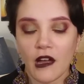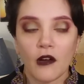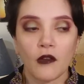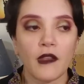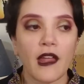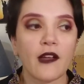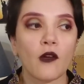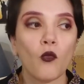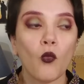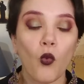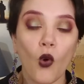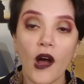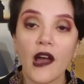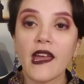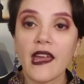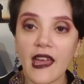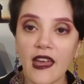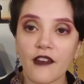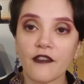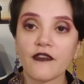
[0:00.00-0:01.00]
Like, what
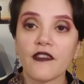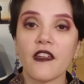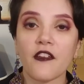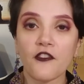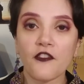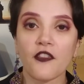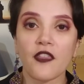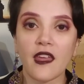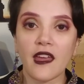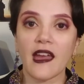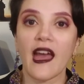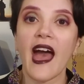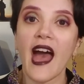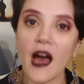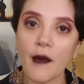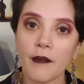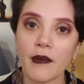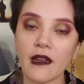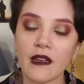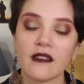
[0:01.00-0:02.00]
if this thing
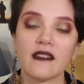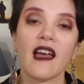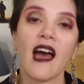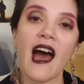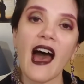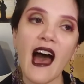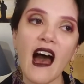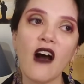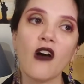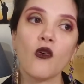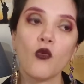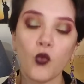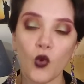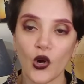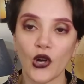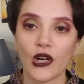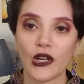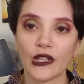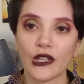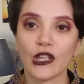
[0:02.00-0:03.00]
happened? How
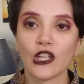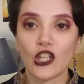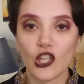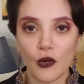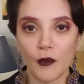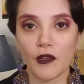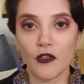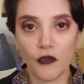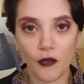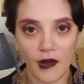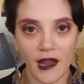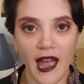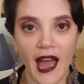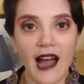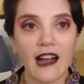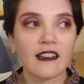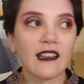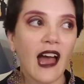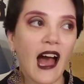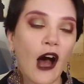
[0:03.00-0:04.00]
would humans
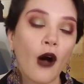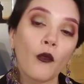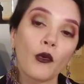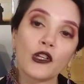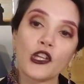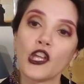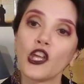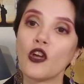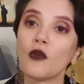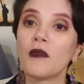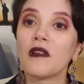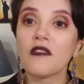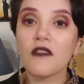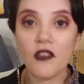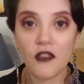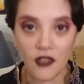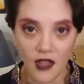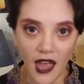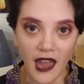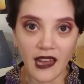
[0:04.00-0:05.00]
react? How would human
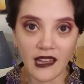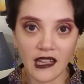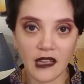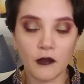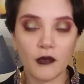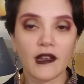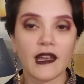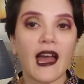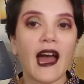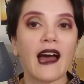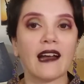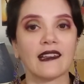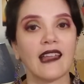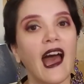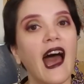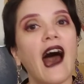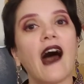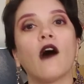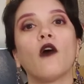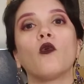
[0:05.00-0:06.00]
society react?
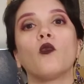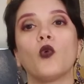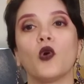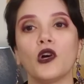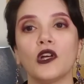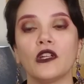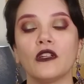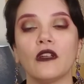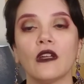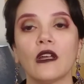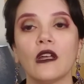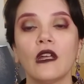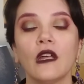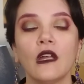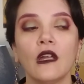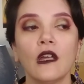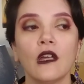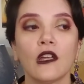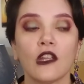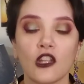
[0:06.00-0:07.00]
How would
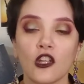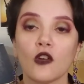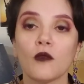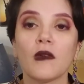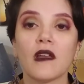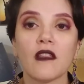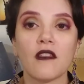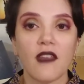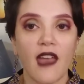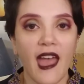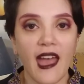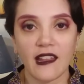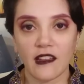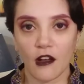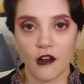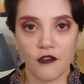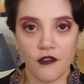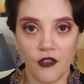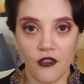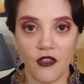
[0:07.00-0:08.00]
humans and our
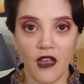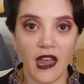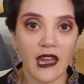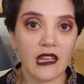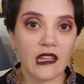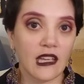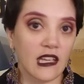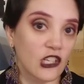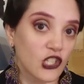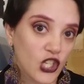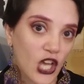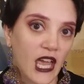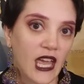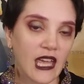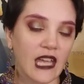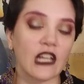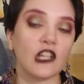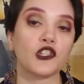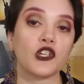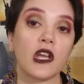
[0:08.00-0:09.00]
society
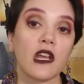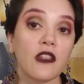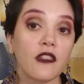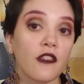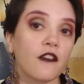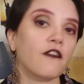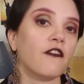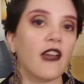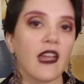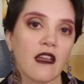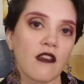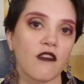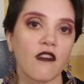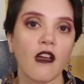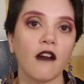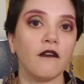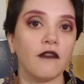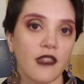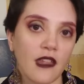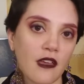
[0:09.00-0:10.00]
change in the face
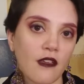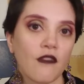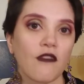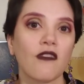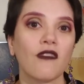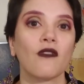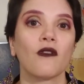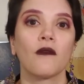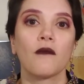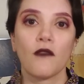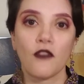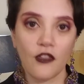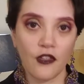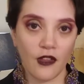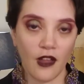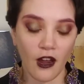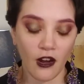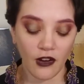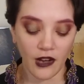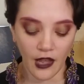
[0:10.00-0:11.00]
of this
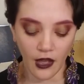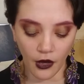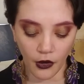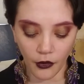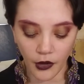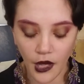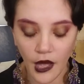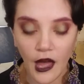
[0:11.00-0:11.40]
scenario?